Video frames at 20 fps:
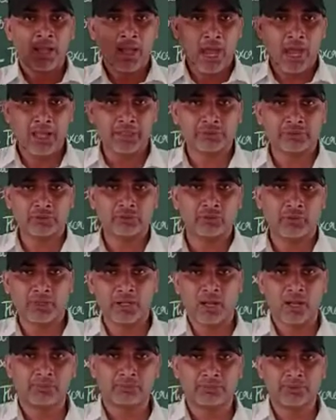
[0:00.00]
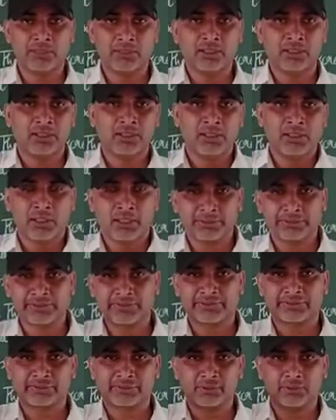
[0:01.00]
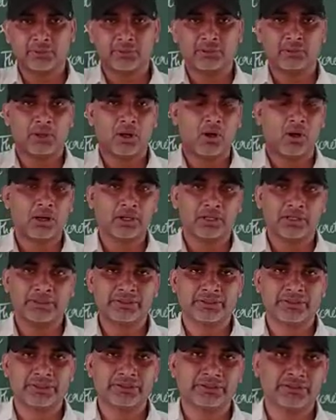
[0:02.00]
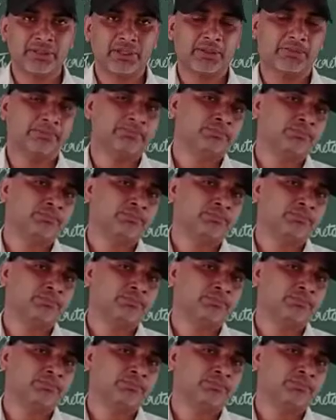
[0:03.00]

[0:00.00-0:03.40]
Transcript: As one of the organs is the